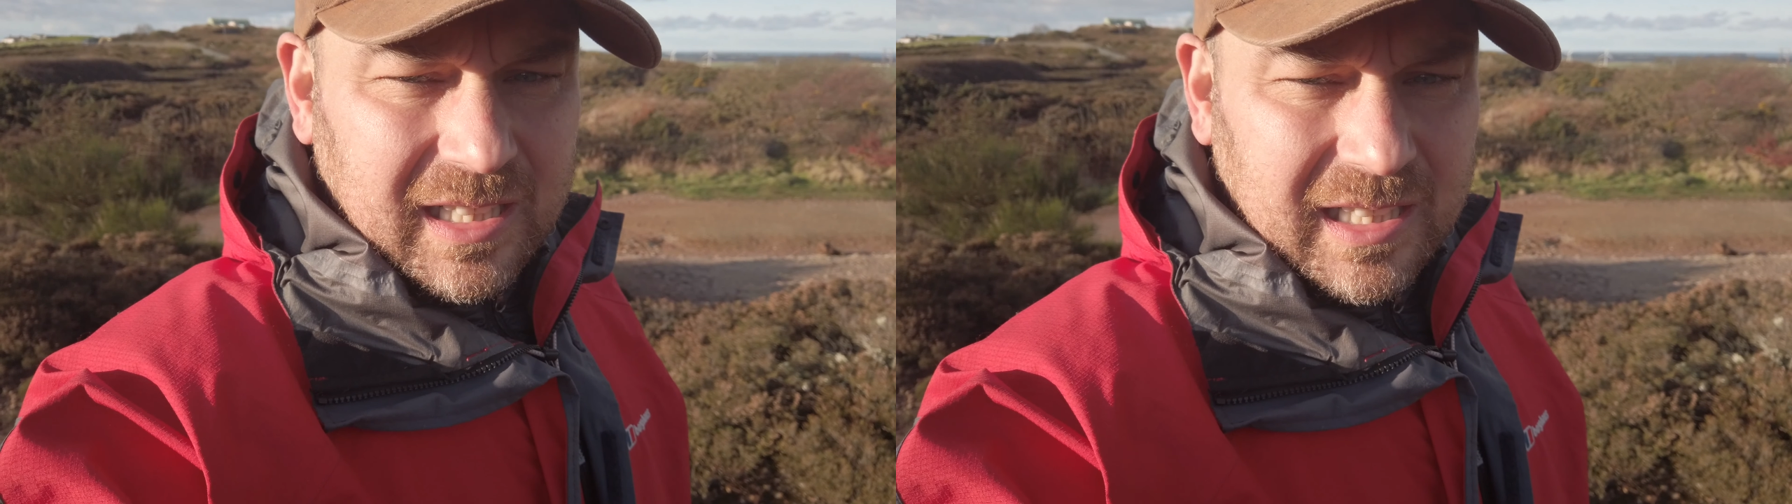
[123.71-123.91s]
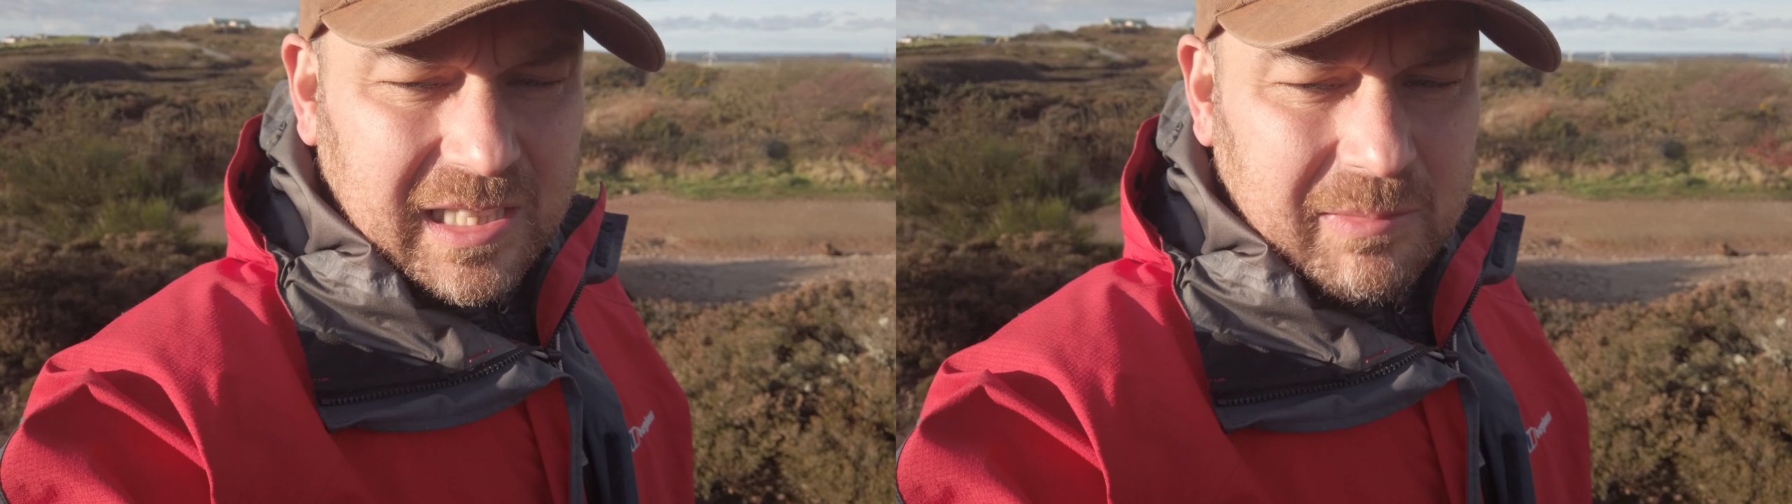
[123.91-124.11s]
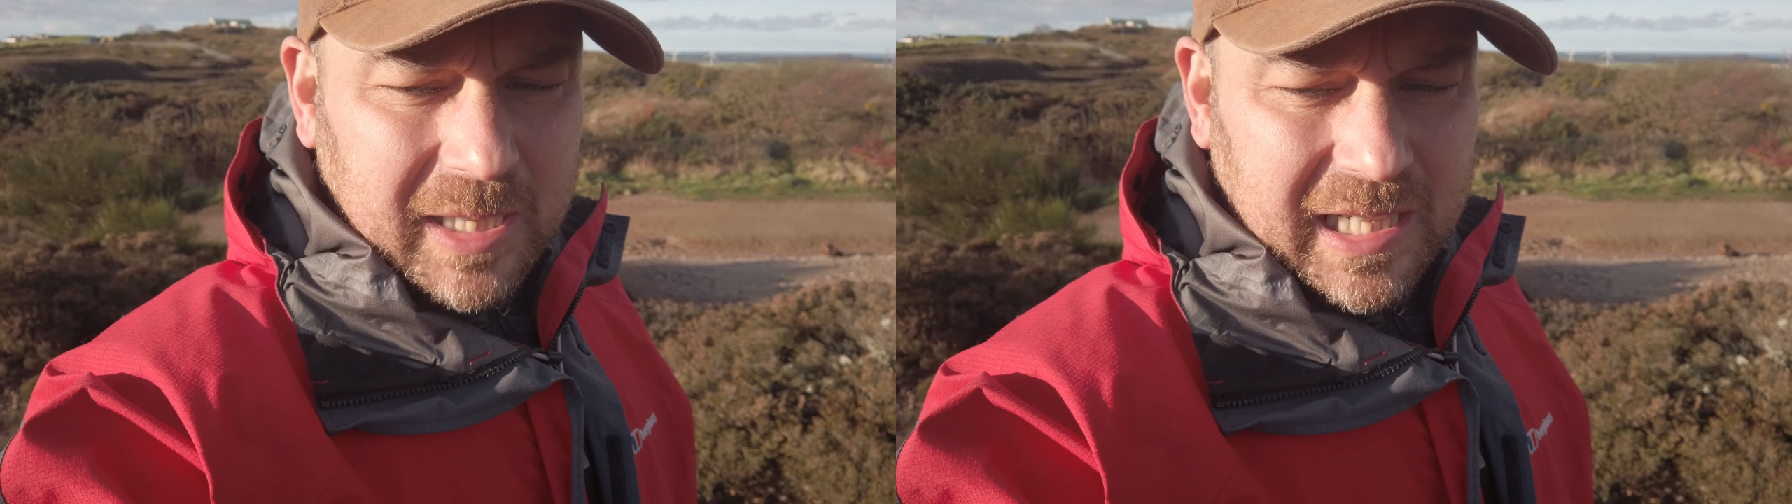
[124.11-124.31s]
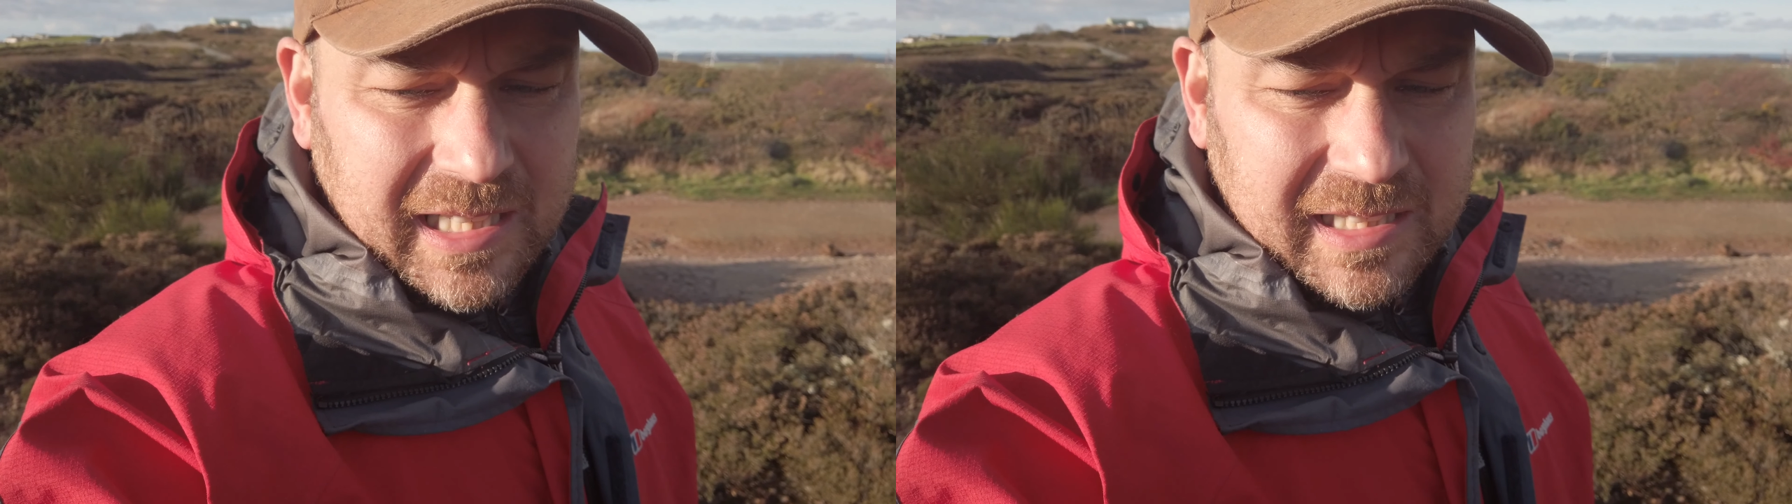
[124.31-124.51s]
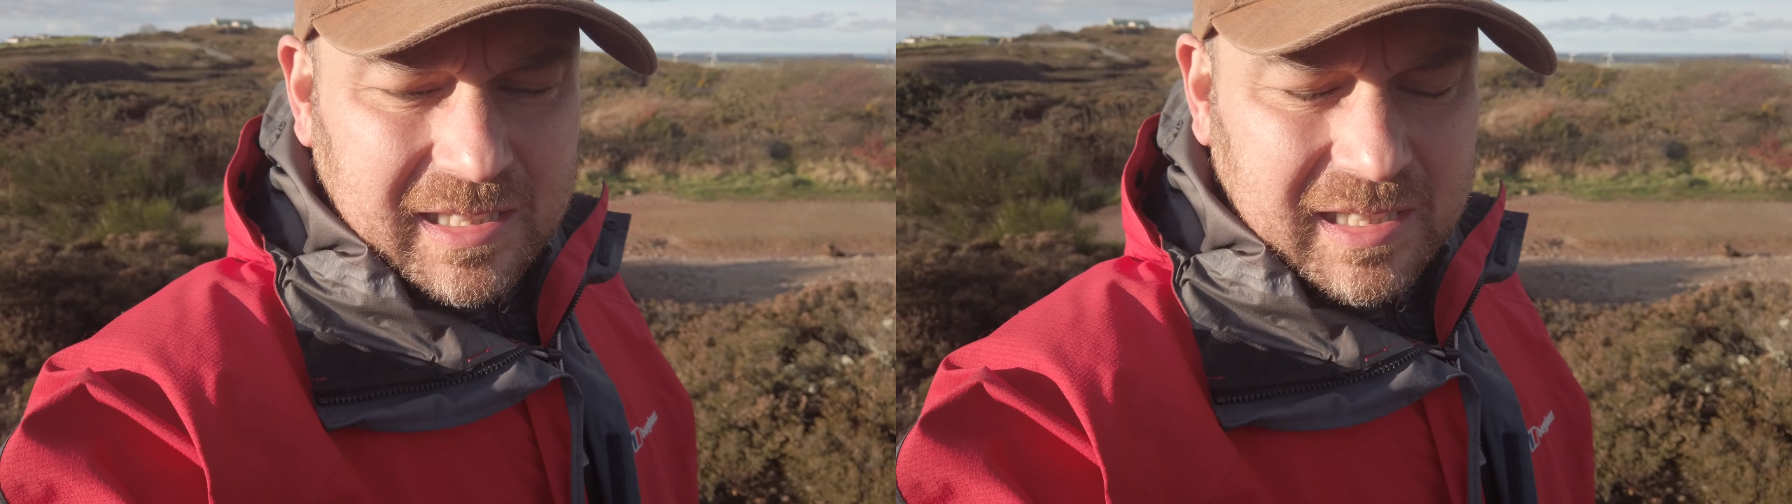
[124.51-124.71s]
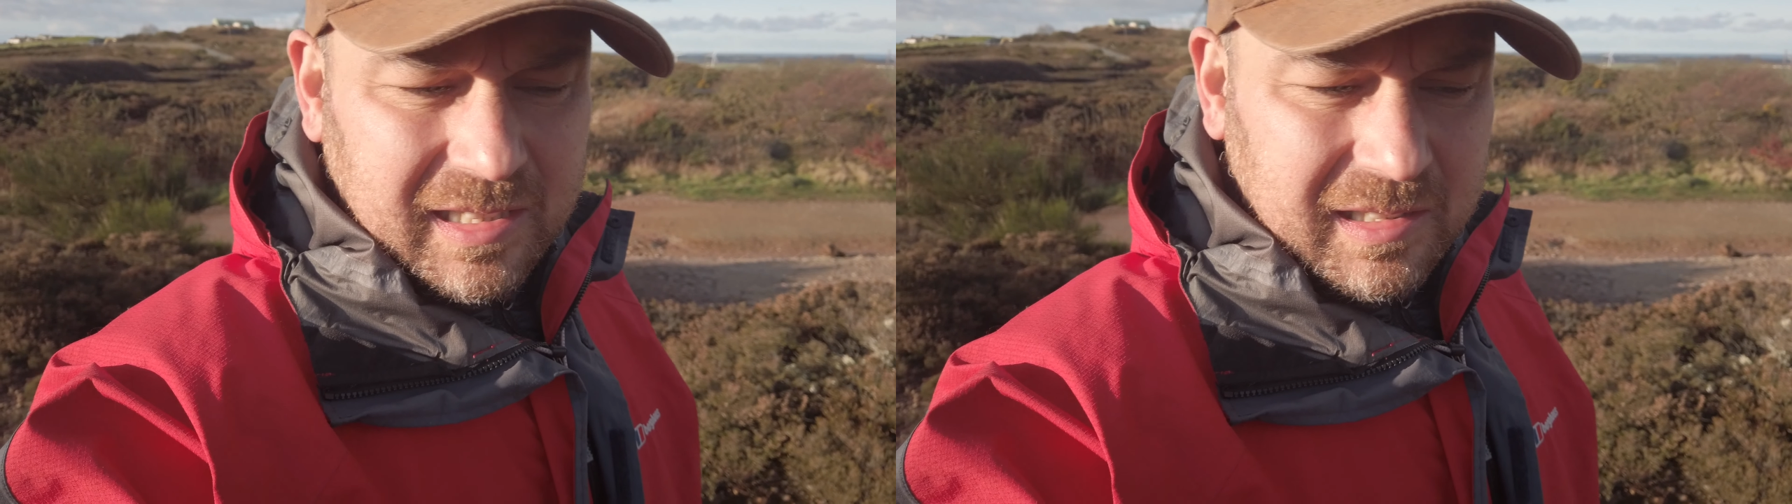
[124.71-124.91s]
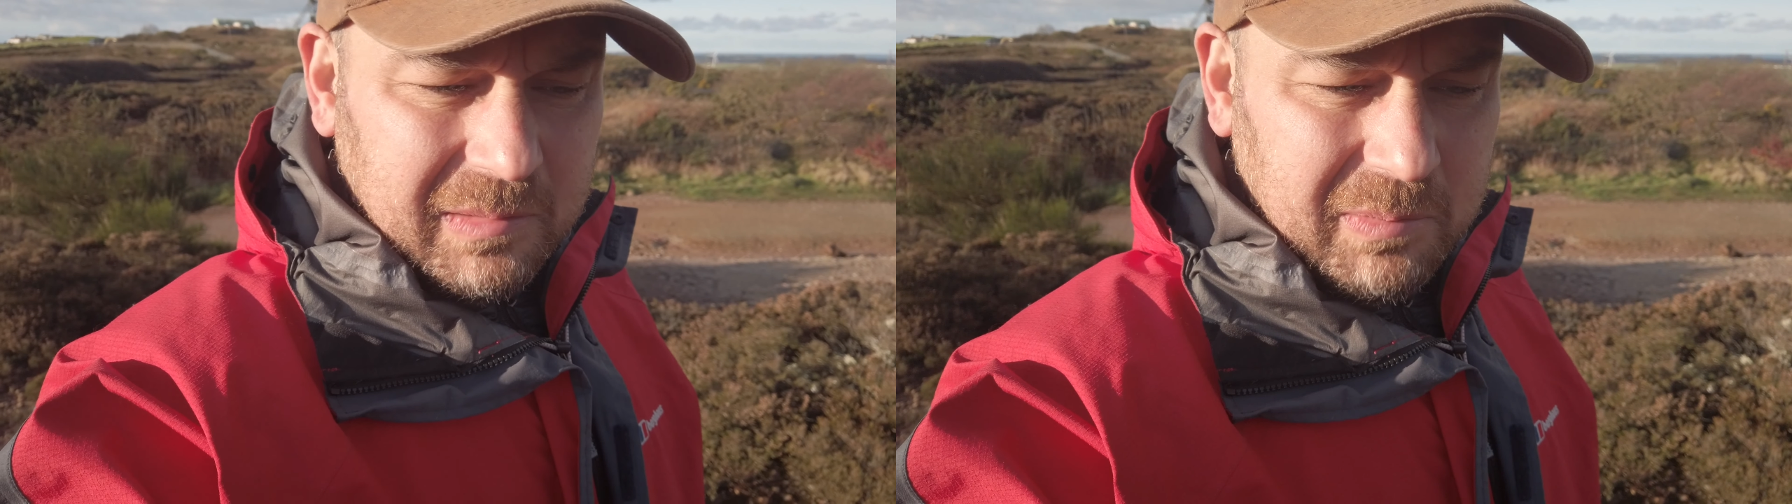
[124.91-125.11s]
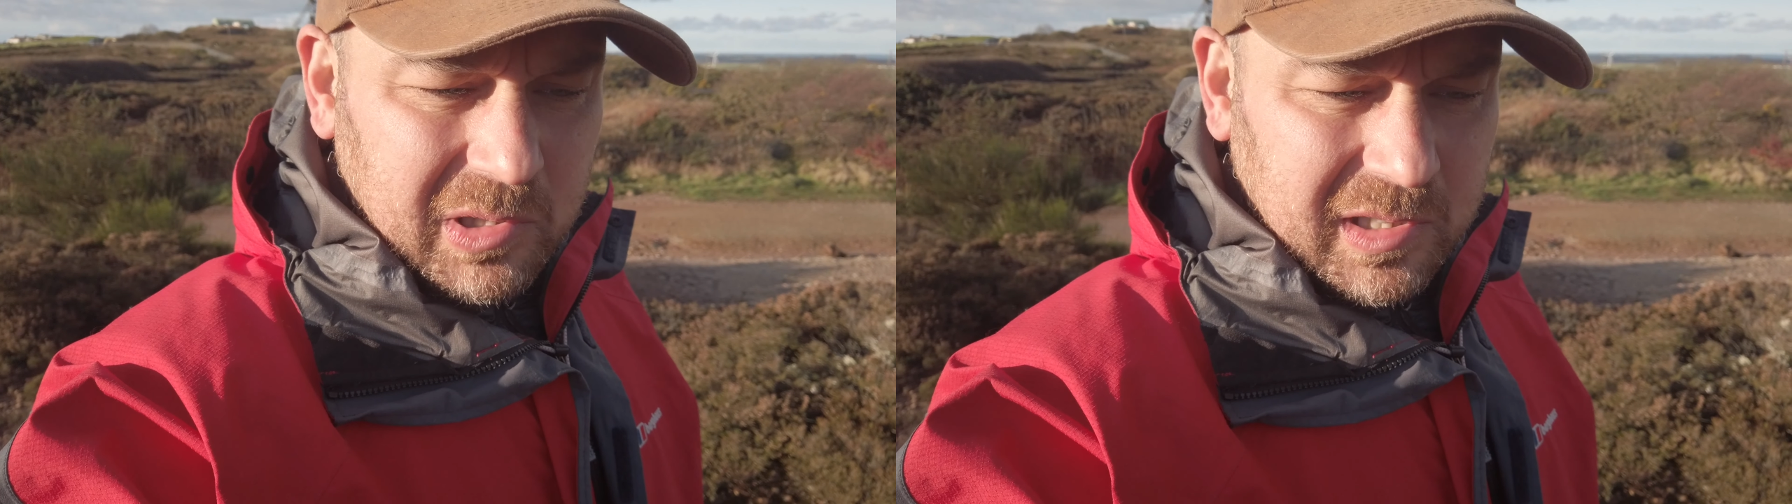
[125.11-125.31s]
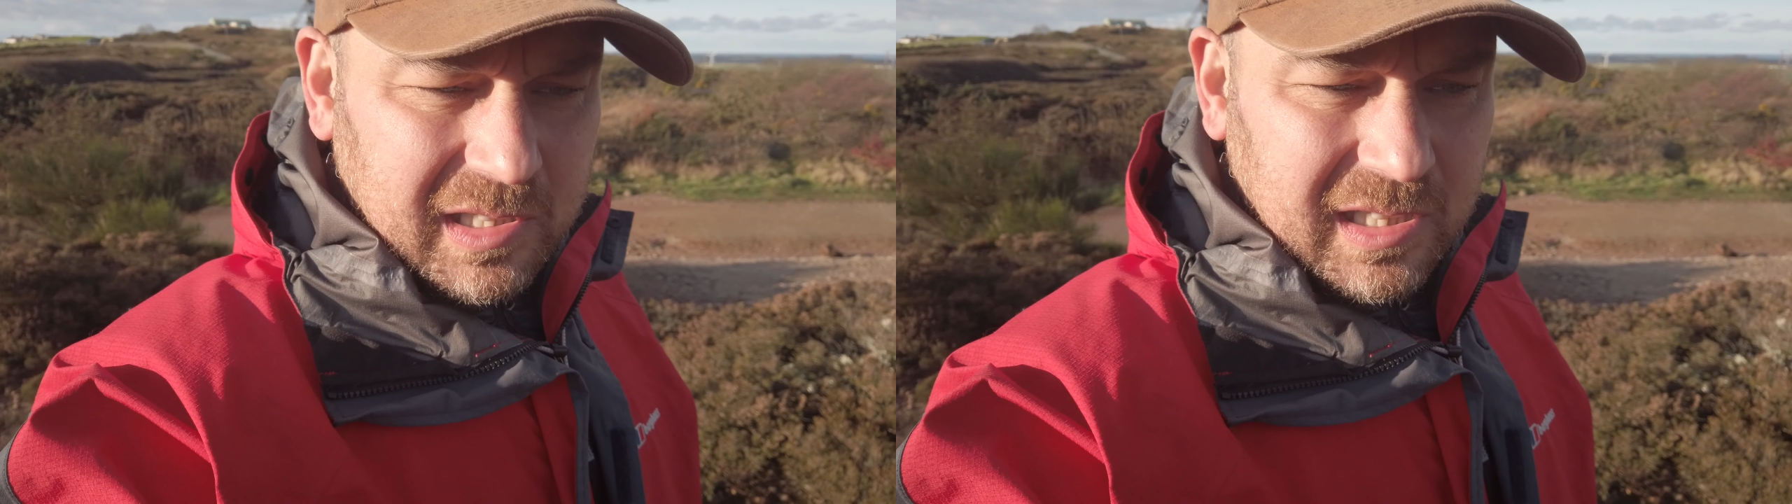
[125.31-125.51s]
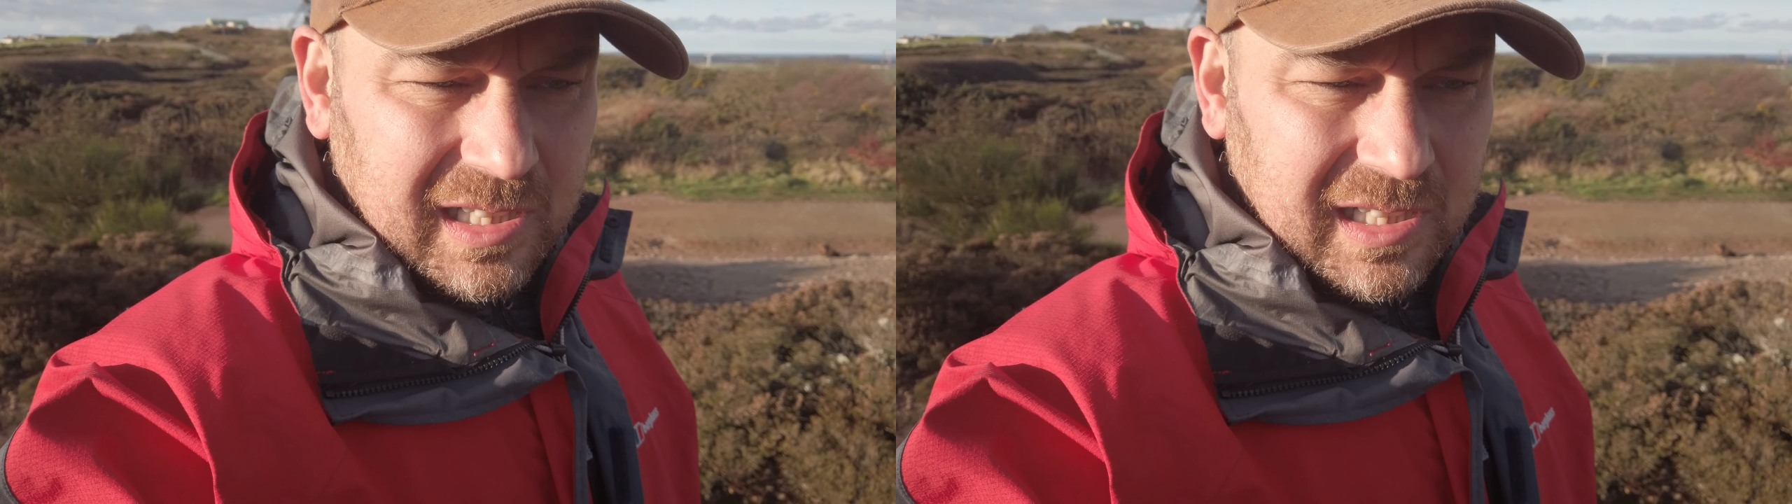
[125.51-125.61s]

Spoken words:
and the book,